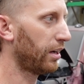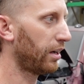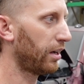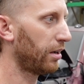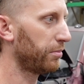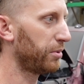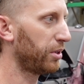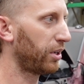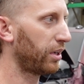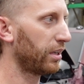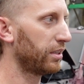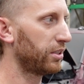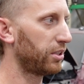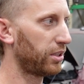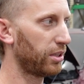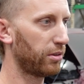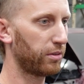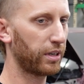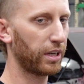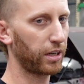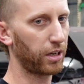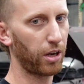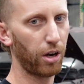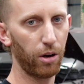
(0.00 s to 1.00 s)
You can
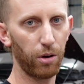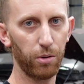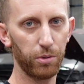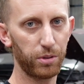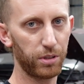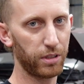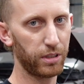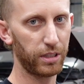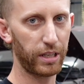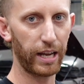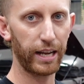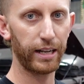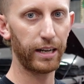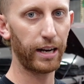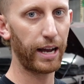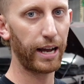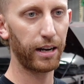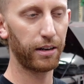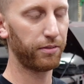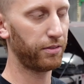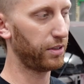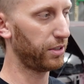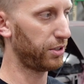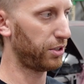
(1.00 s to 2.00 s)
still get codes and data
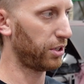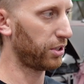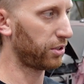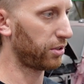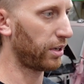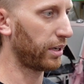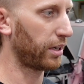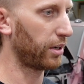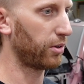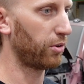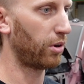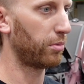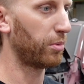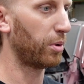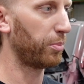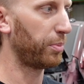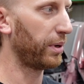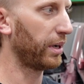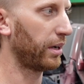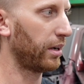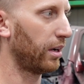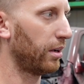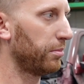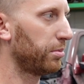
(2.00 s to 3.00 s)
out of it just like a normal
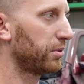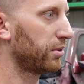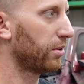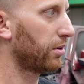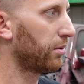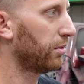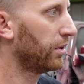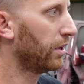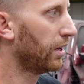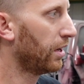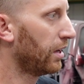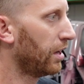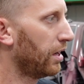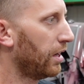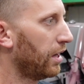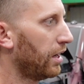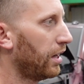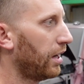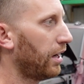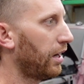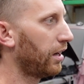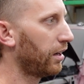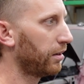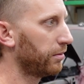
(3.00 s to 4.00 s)
pickup. So
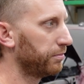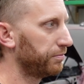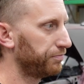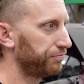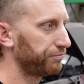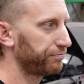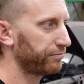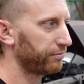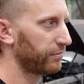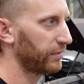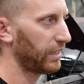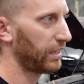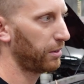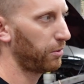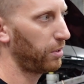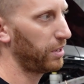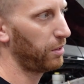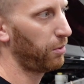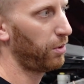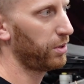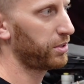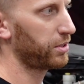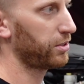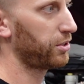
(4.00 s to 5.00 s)

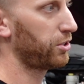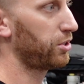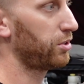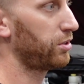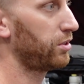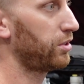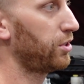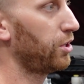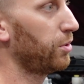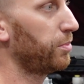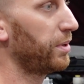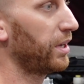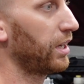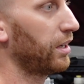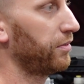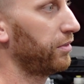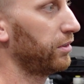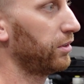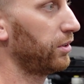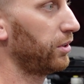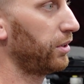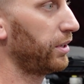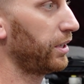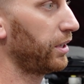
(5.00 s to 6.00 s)
it wasn't too big of a
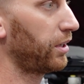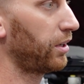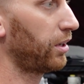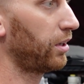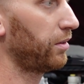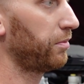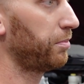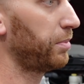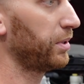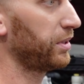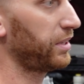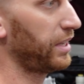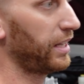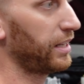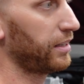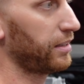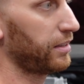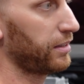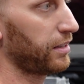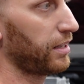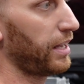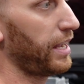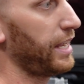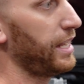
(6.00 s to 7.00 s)
learning curve, but
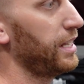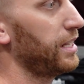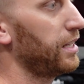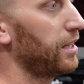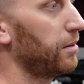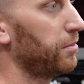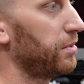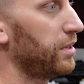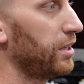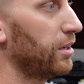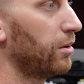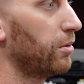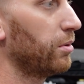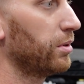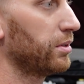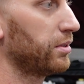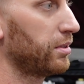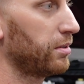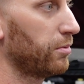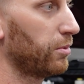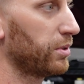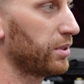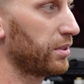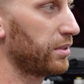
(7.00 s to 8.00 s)
the AEM deal
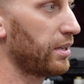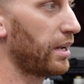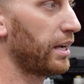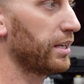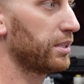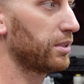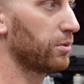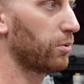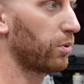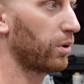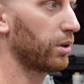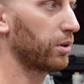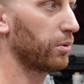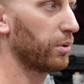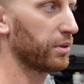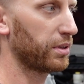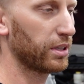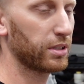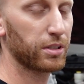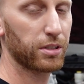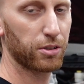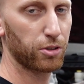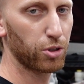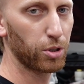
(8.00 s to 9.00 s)
was nice to work with.
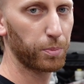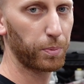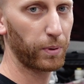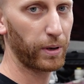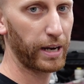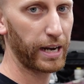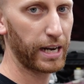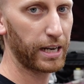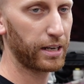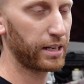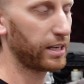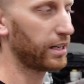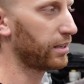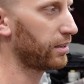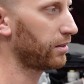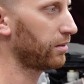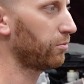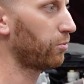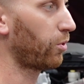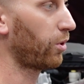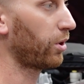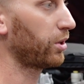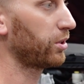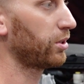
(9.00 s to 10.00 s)
It's super handy.
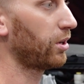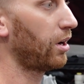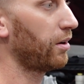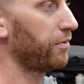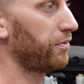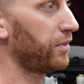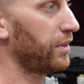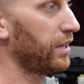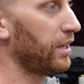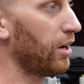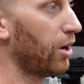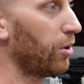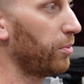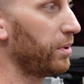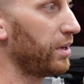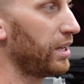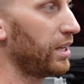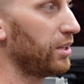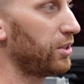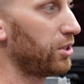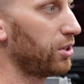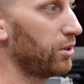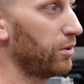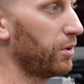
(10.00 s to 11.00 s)
It works off the
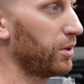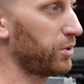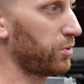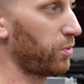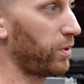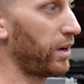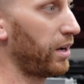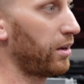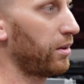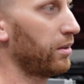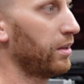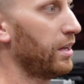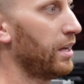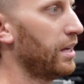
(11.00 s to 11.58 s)
OBD2 as well,